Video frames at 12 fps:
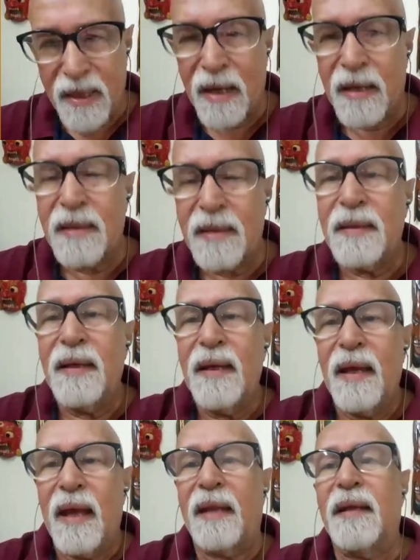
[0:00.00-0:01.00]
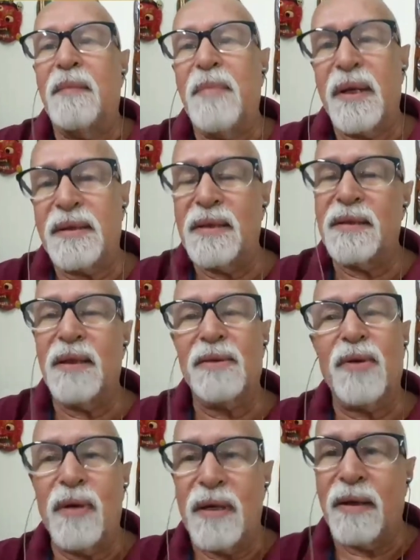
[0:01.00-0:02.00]
heard, and their message has
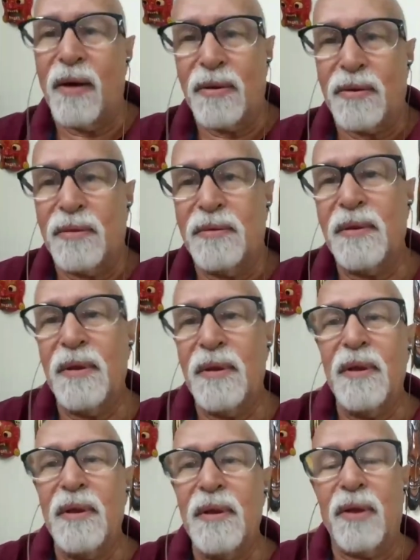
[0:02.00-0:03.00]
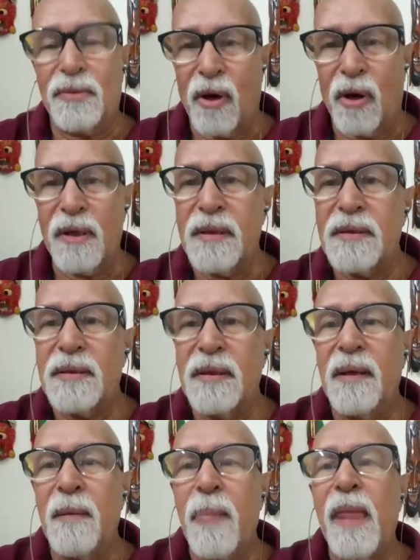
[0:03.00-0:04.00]
already gone to the authorities.
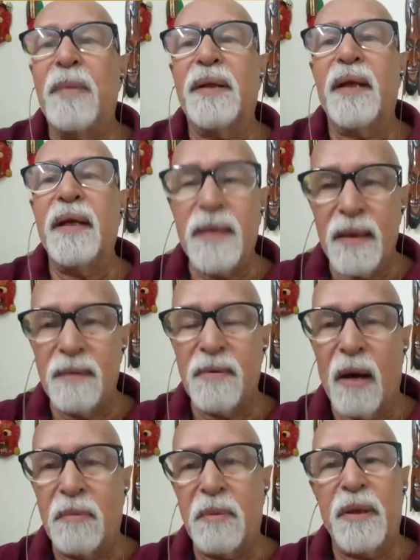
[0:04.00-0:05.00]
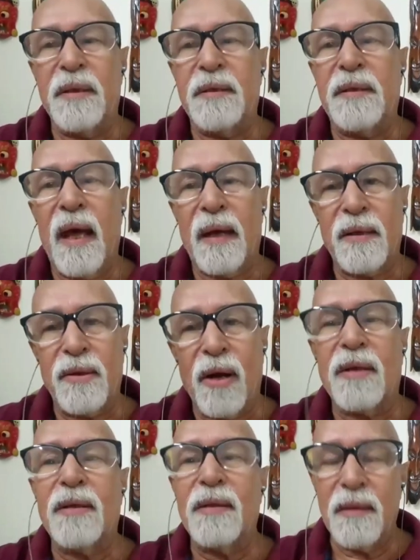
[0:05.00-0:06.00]
But the interim government had
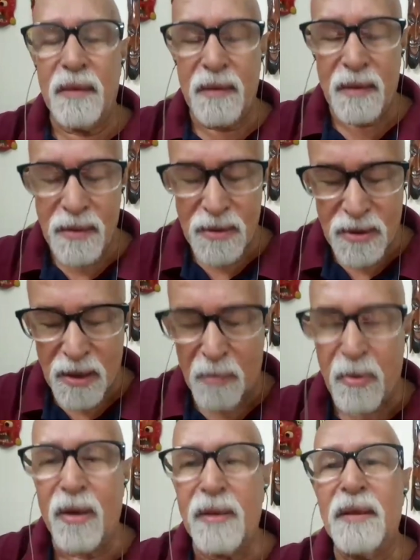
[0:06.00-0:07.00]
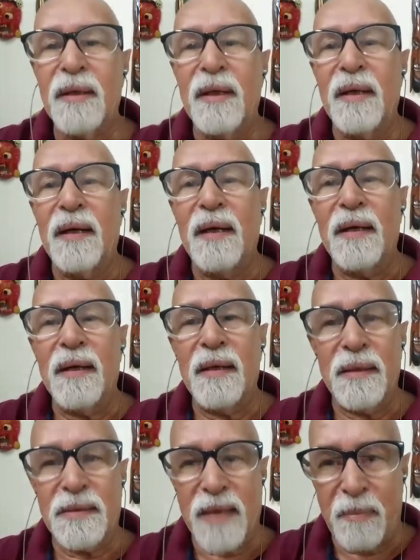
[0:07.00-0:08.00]
not summoned
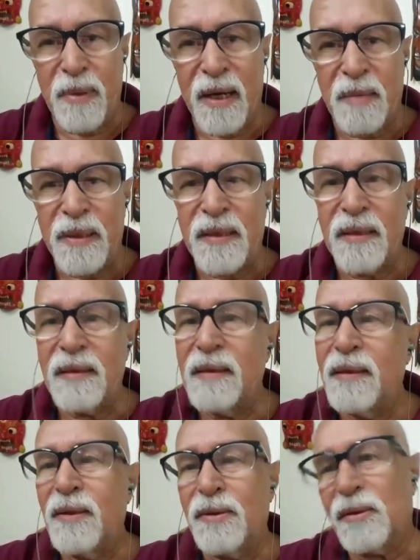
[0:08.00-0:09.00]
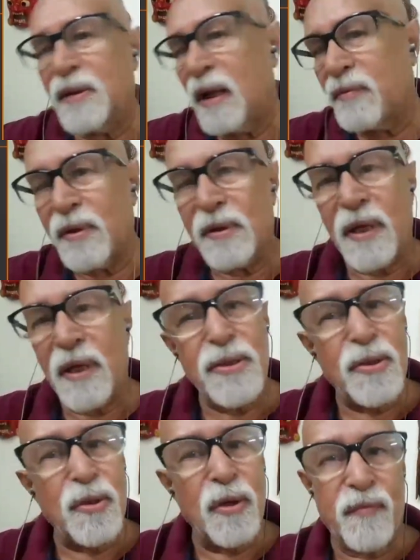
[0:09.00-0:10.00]
its cabinet meeting. So therefore, there
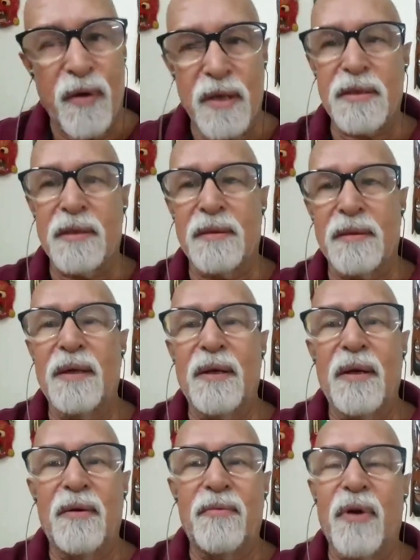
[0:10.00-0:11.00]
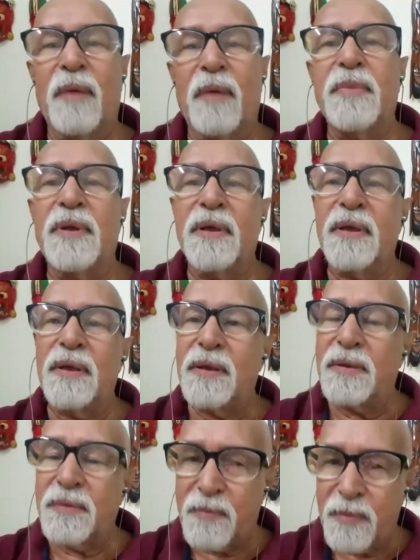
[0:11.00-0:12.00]
is no version from
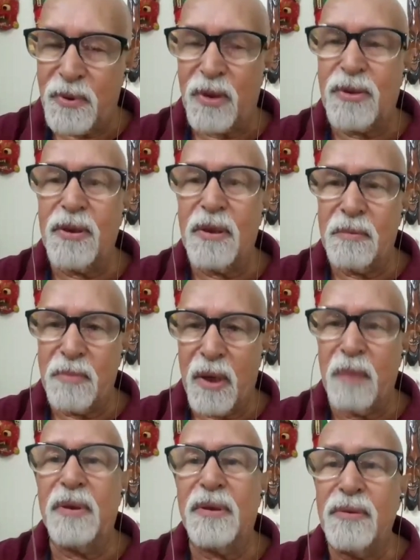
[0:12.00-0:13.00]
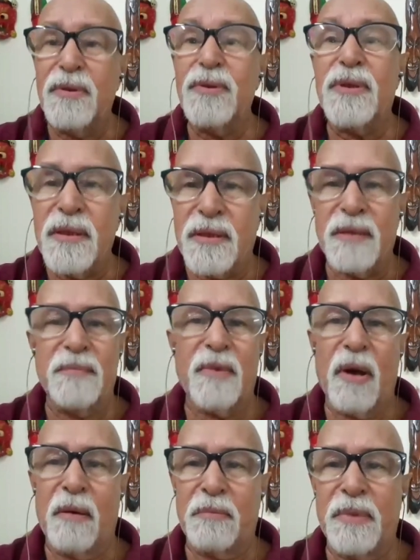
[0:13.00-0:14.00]
the Dr. Mohammed Yunus interim
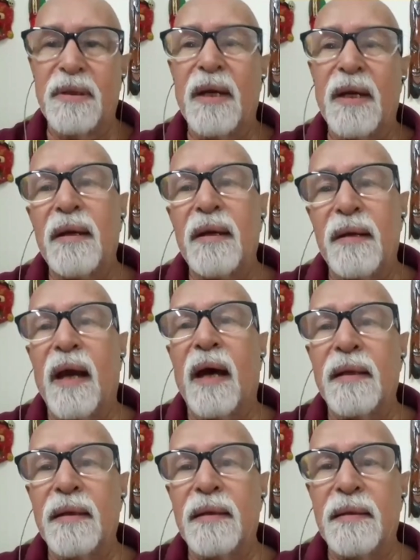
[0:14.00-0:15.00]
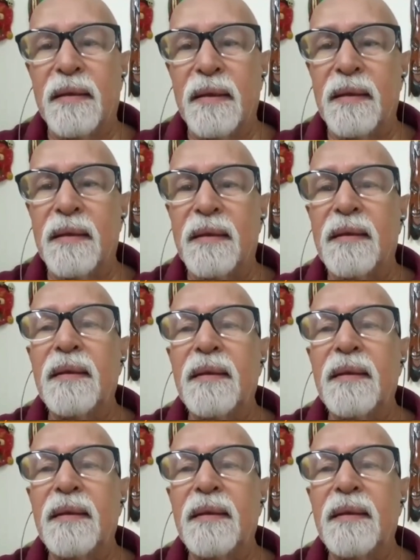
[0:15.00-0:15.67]
government regarding the